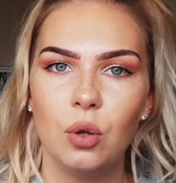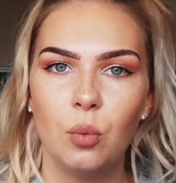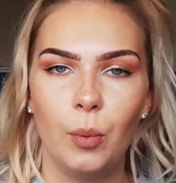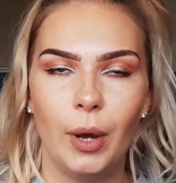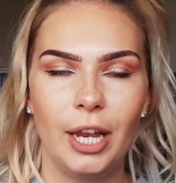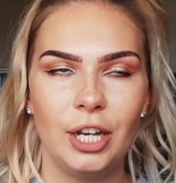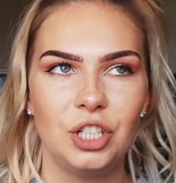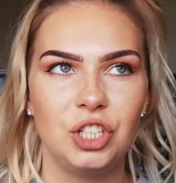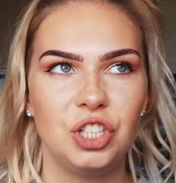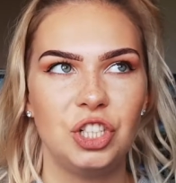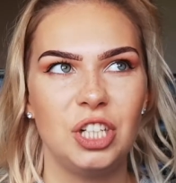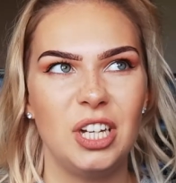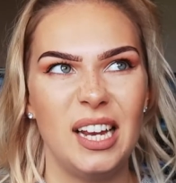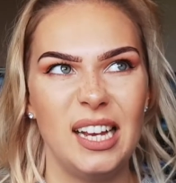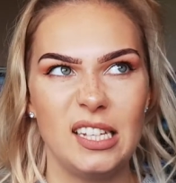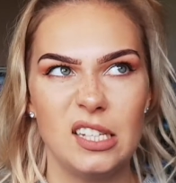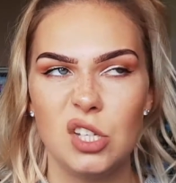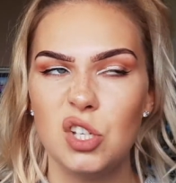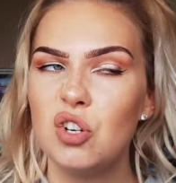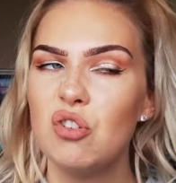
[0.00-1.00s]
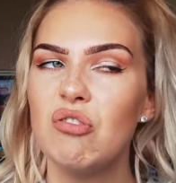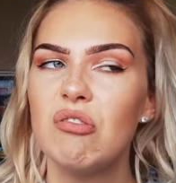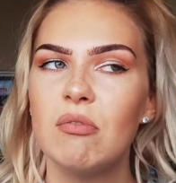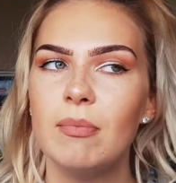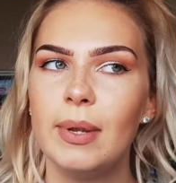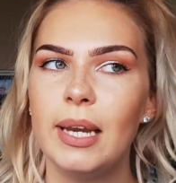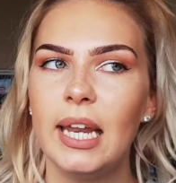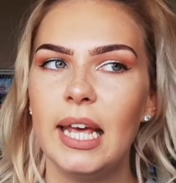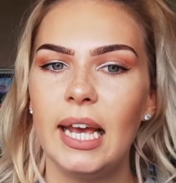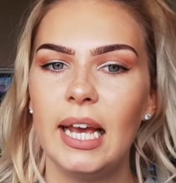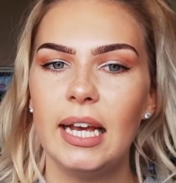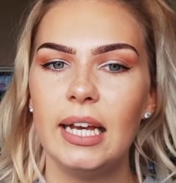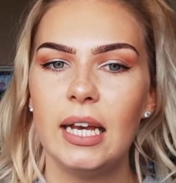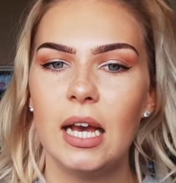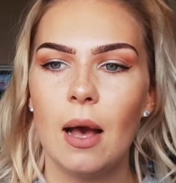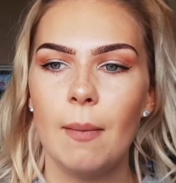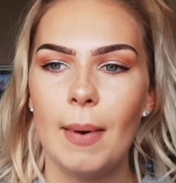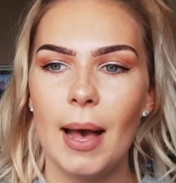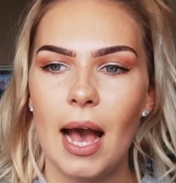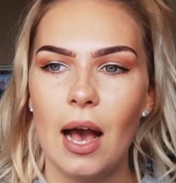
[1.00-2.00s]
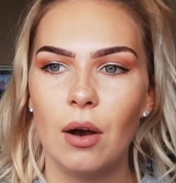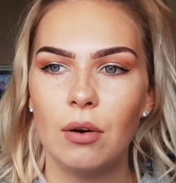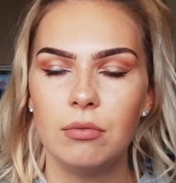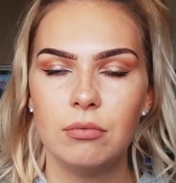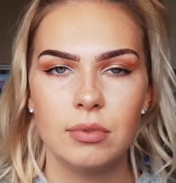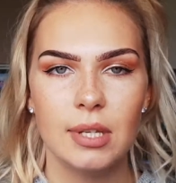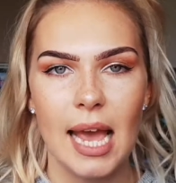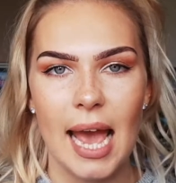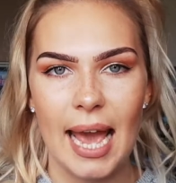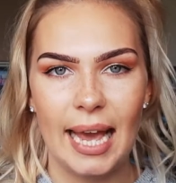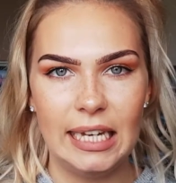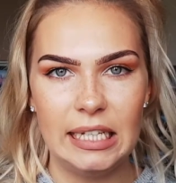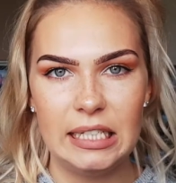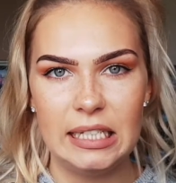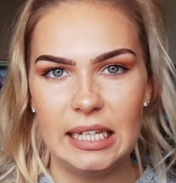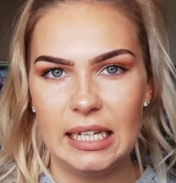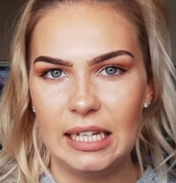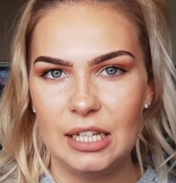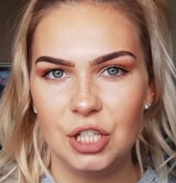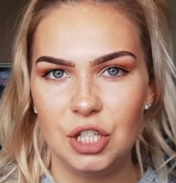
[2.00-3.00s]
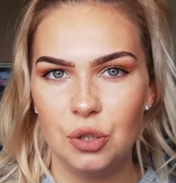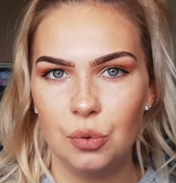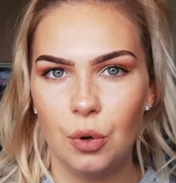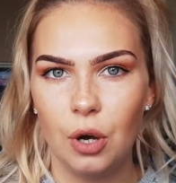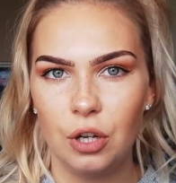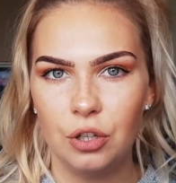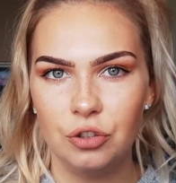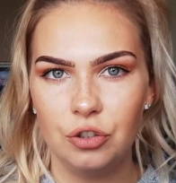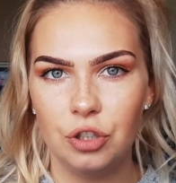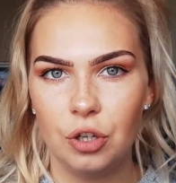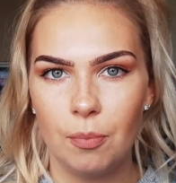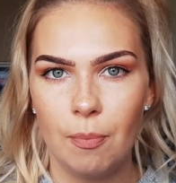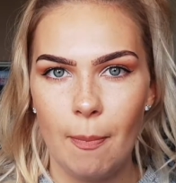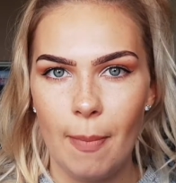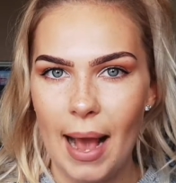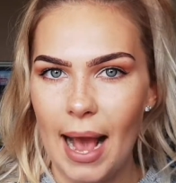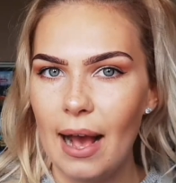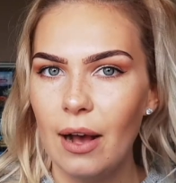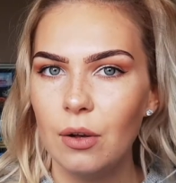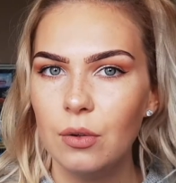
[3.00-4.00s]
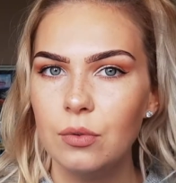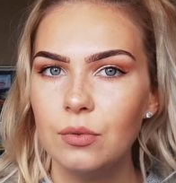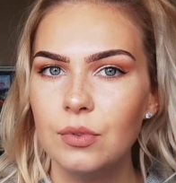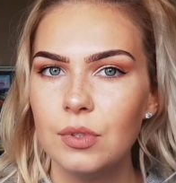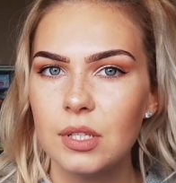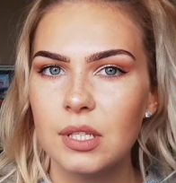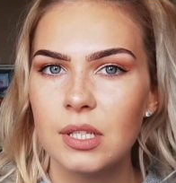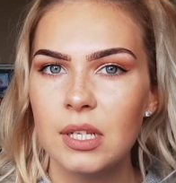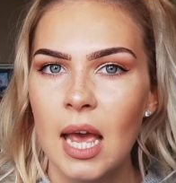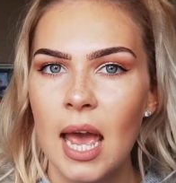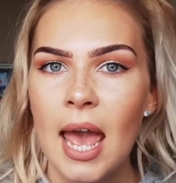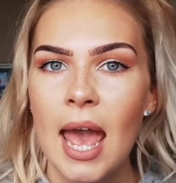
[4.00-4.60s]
which is normally about £80 to £100.